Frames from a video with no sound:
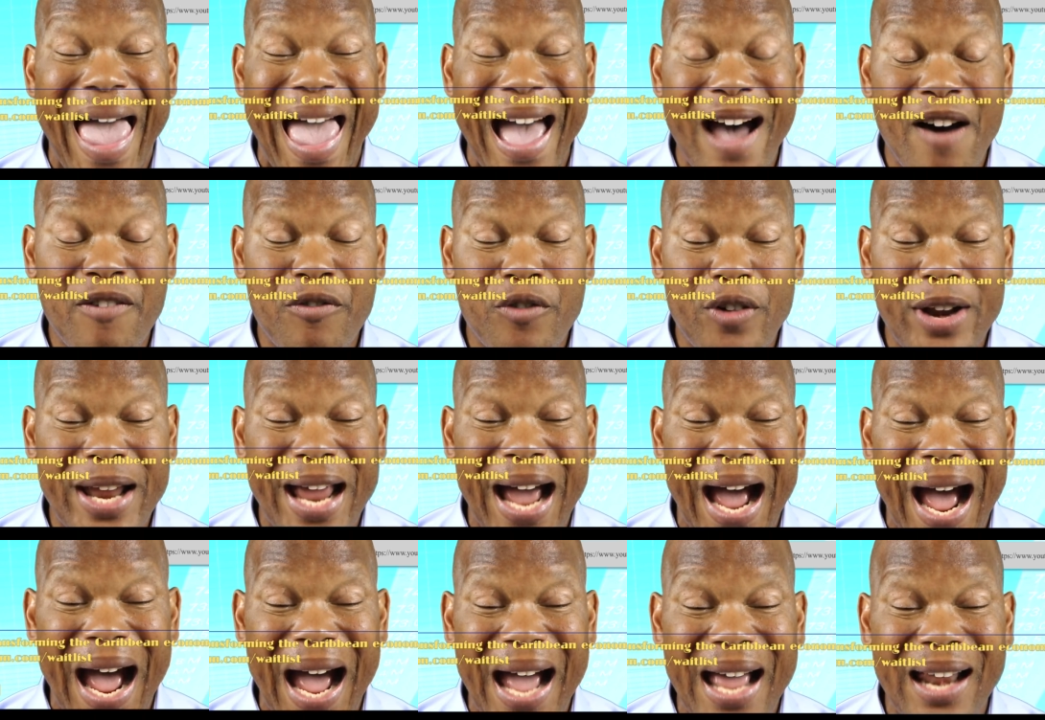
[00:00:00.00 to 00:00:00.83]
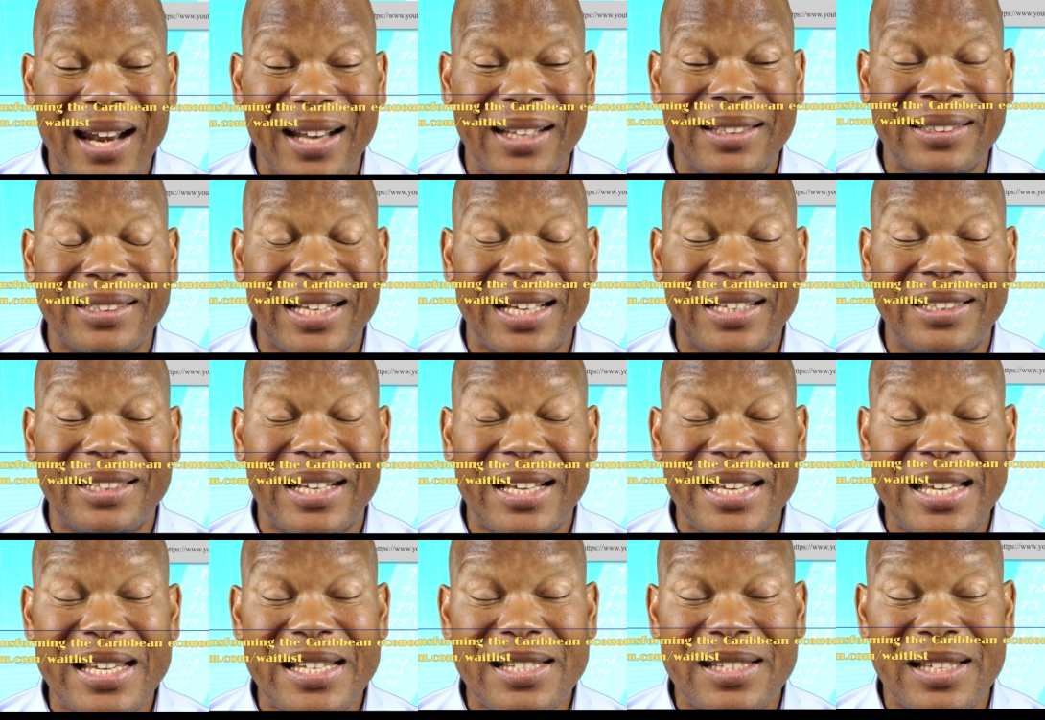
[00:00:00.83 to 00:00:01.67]
Every island in
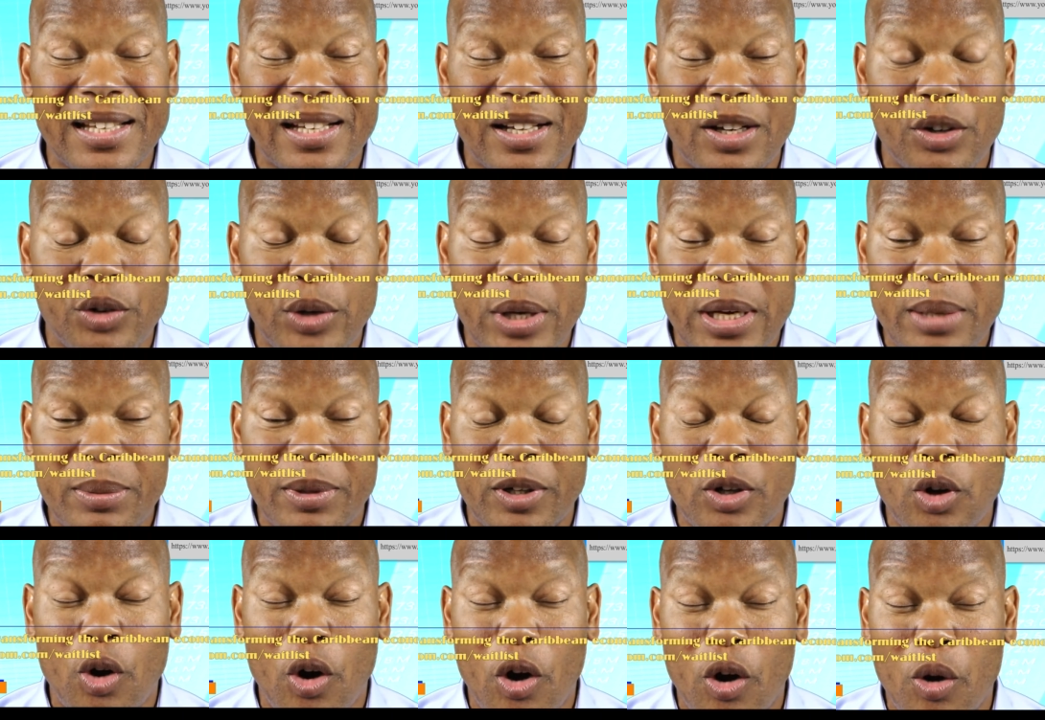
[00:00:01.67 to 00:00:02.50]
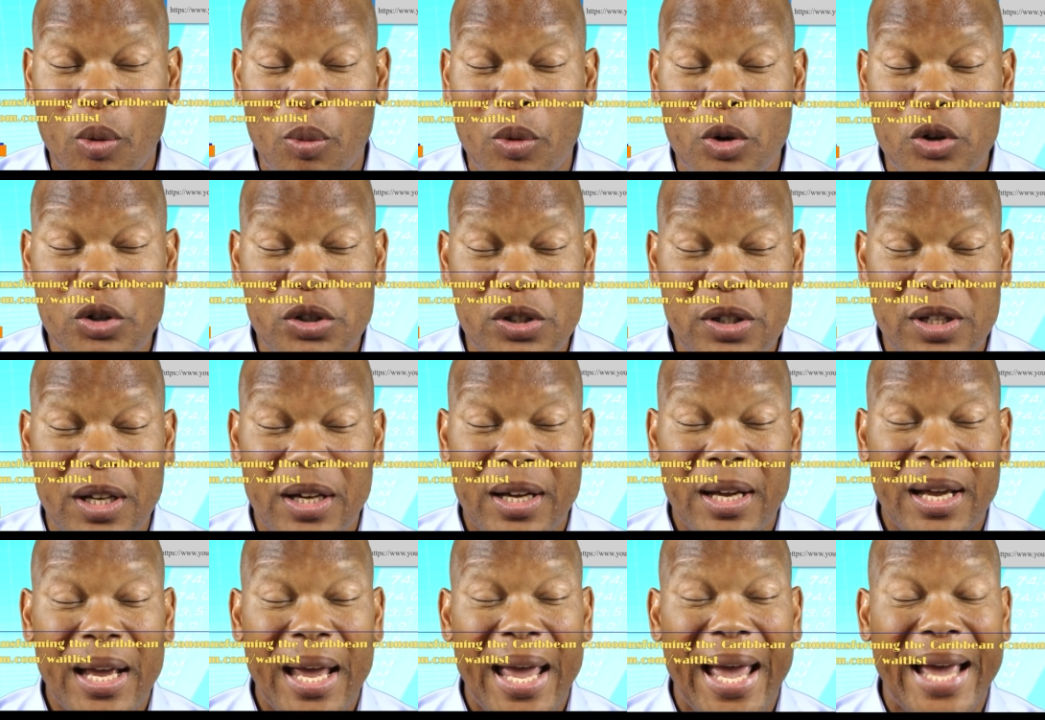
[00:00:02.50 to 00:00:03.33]
the Eastern Caribbean almost,
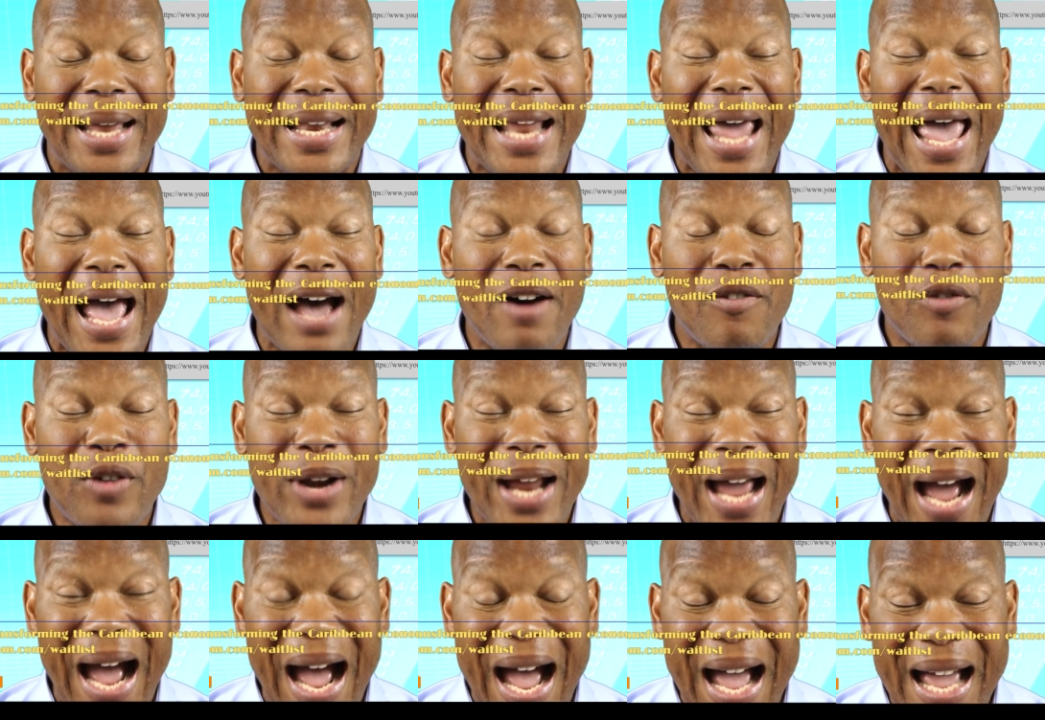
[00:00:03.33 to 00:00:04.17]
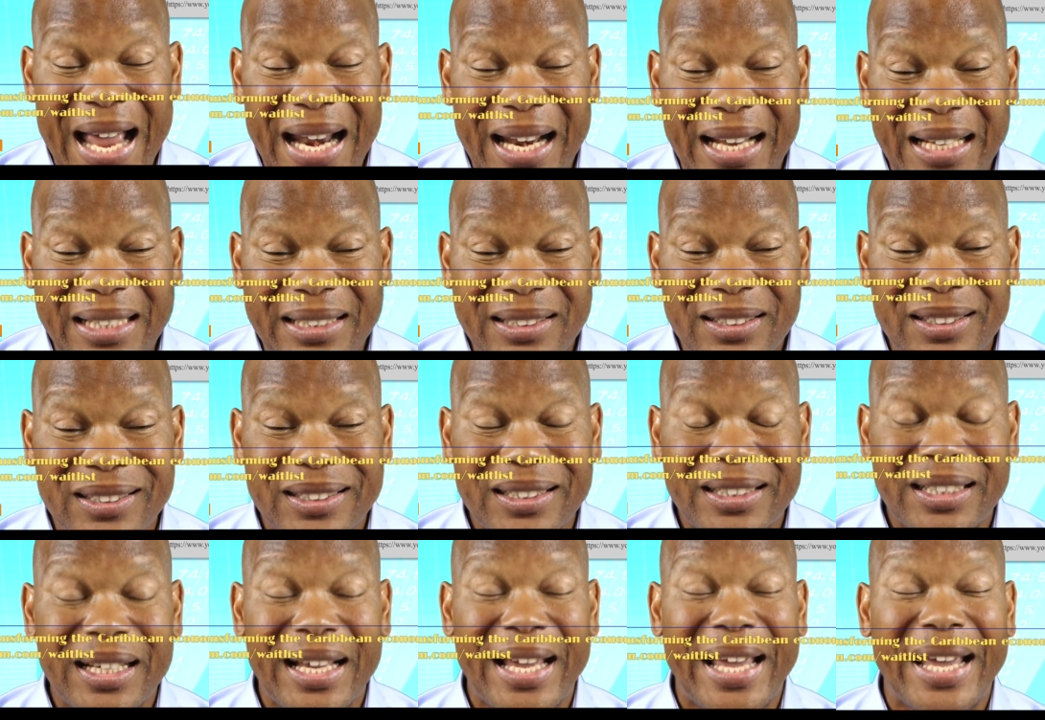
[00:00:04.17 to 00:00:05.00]
and every island
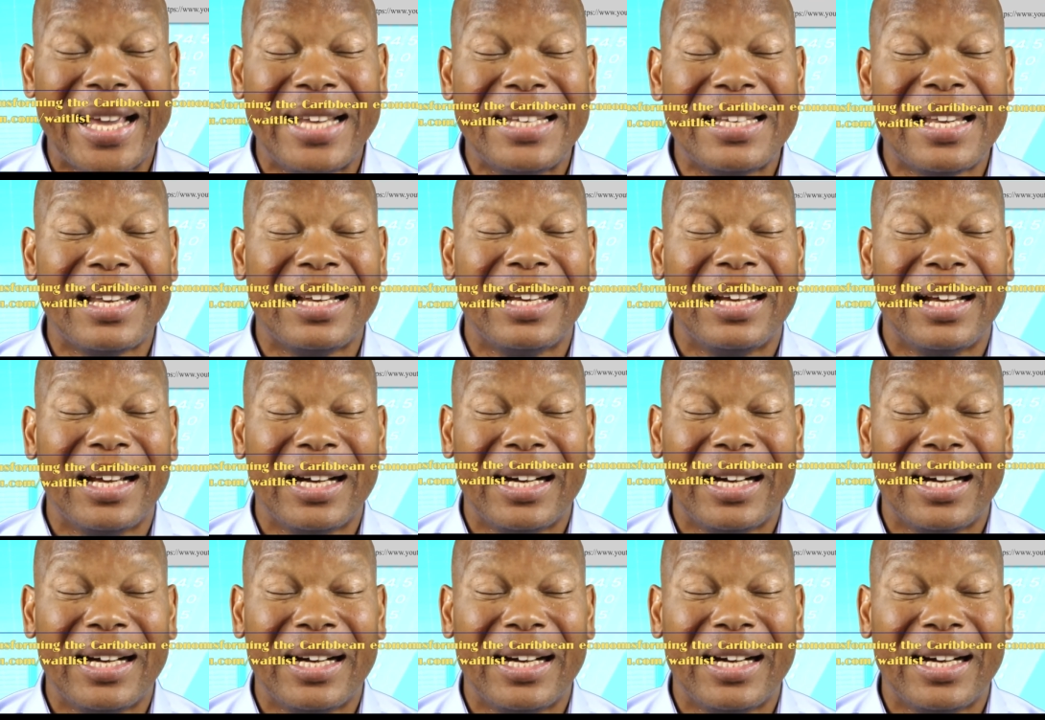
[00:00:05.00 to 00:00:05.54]
in